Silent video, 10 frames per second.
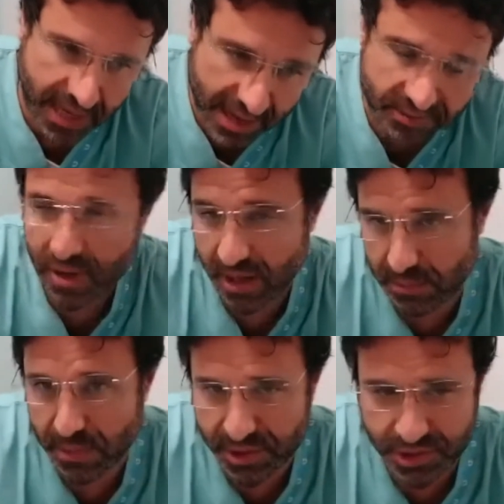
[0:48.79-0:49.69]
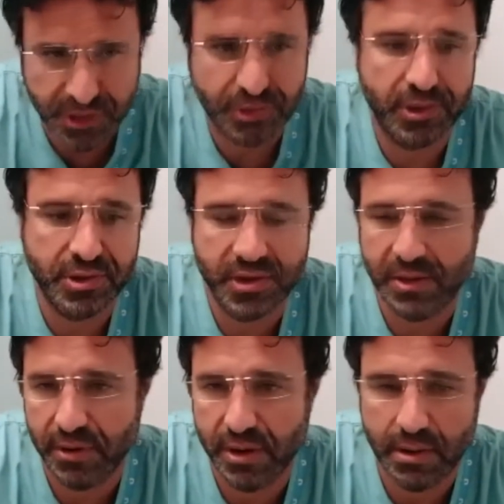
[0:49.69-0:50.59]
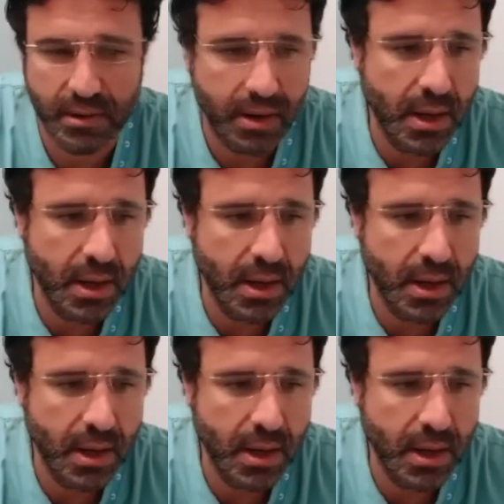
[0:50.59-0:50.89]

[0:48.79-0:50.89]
cataract procedures every year.